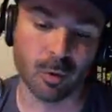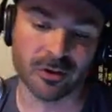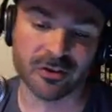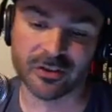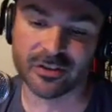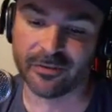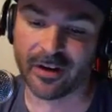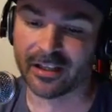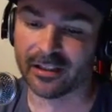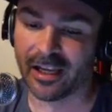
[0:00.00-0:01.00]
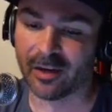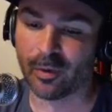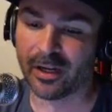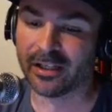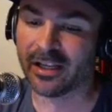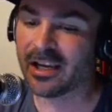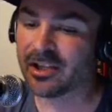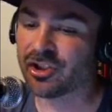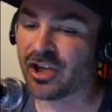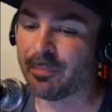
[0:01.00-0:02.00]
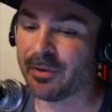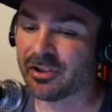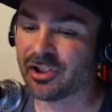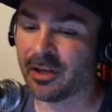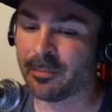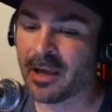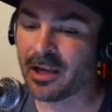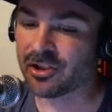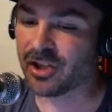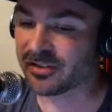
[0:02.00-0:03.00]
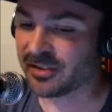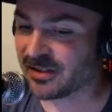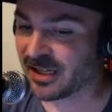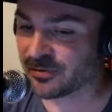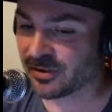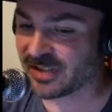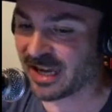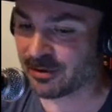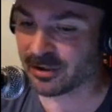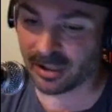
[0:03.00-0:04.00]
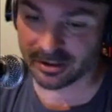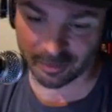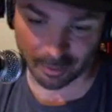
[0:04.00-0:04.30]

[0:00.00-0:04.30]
World Series of Fighting Lightweight Championship. Justin, thanks for the time and good luck this